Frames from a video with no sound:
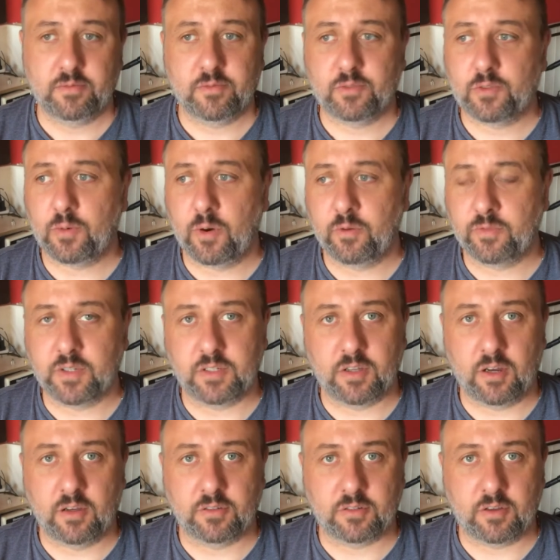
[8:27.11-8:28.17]
12
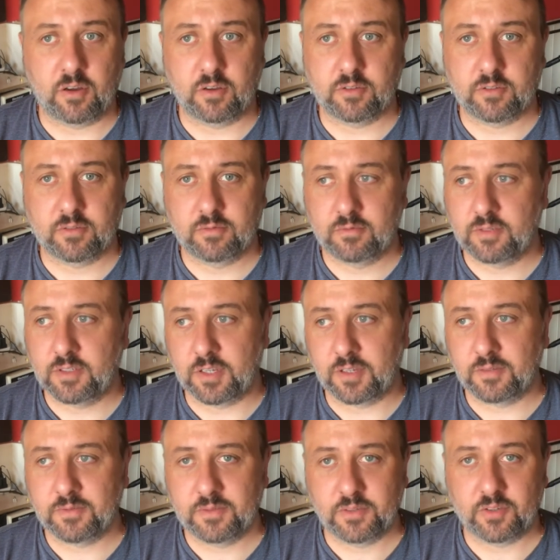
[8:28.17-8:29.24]
guitars cost, you
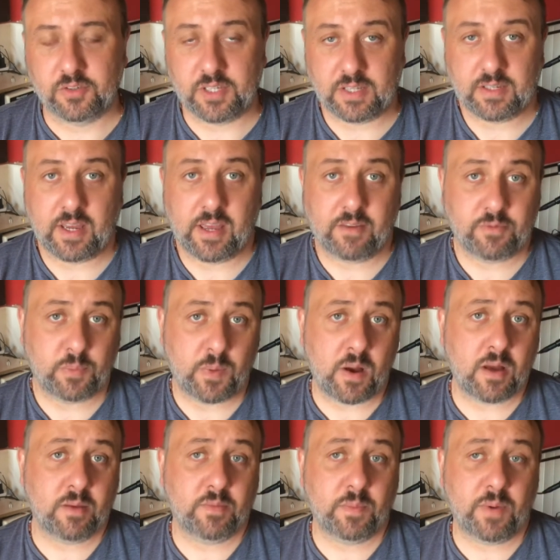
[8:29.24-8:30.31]
know, because that's how you have to buy
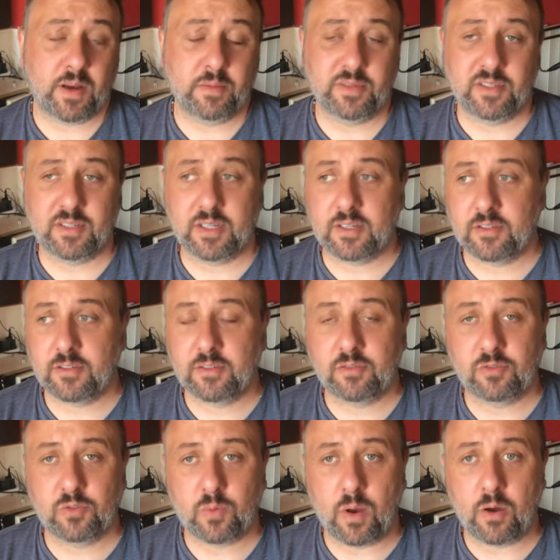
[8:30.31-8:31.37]
them. You buy them in 6s
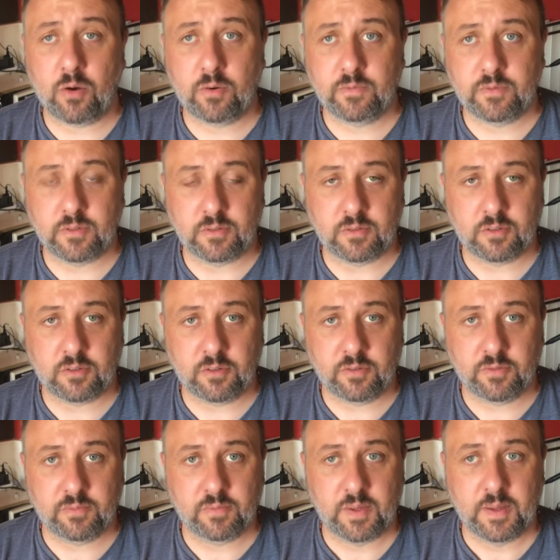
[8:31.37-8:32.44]
and 12s and stuff,
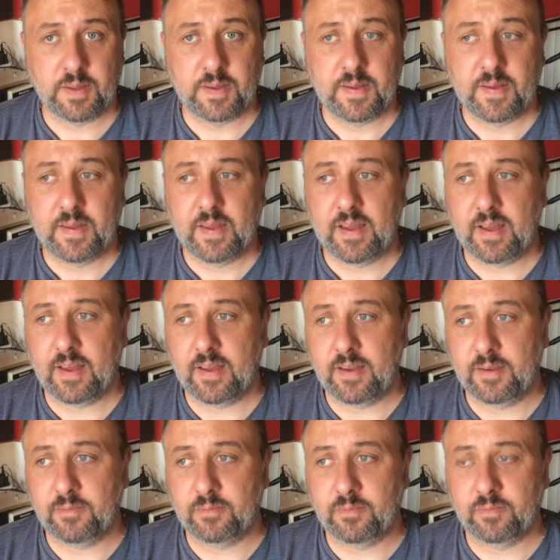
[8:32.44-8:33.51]

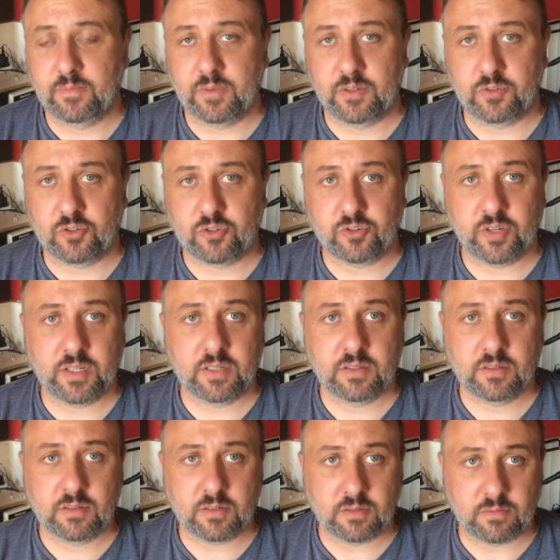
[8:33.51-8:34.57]
and
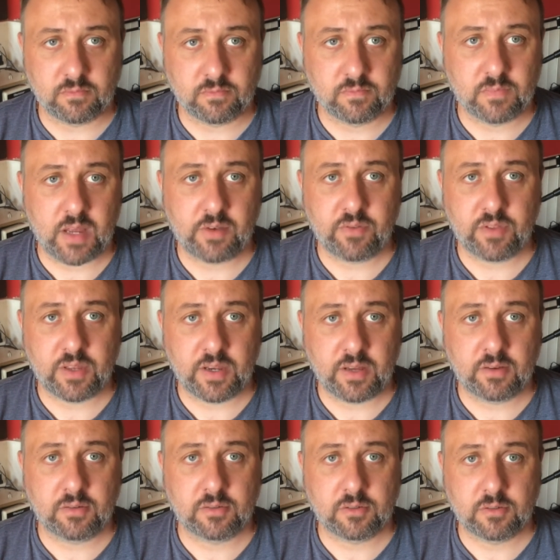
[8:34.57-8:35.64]
strings and everything
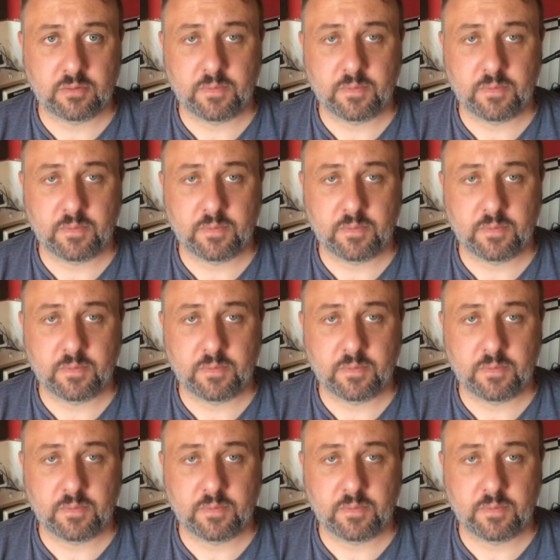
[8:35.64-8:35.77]
else.